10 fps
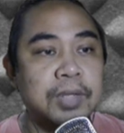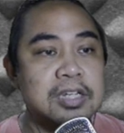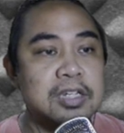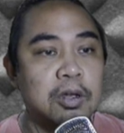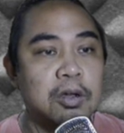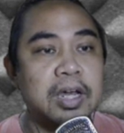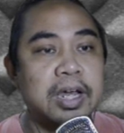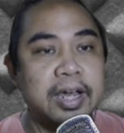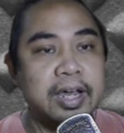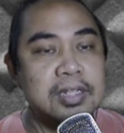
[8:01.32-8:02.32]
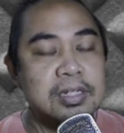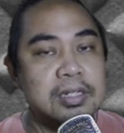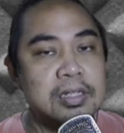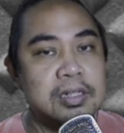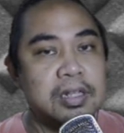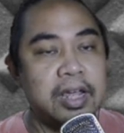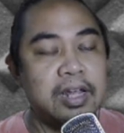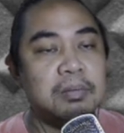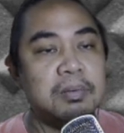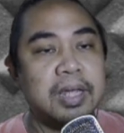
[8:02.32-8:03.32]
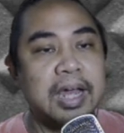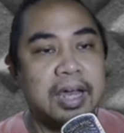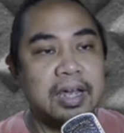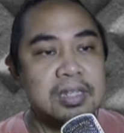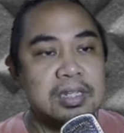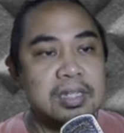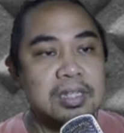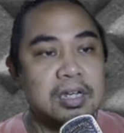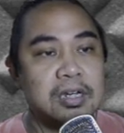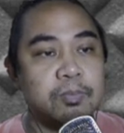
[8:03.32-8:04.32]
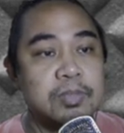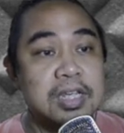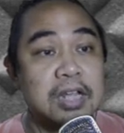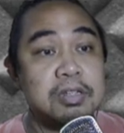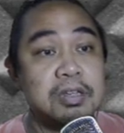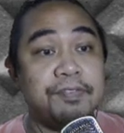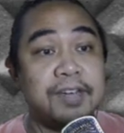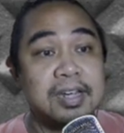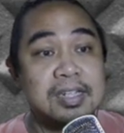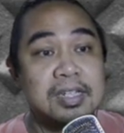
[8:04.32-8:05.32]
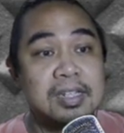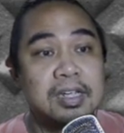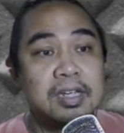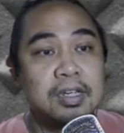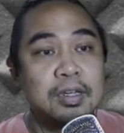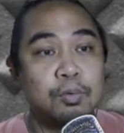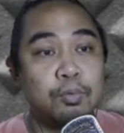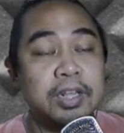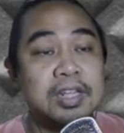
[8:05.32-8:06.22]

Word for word: as long as the enemy has um, status effects when the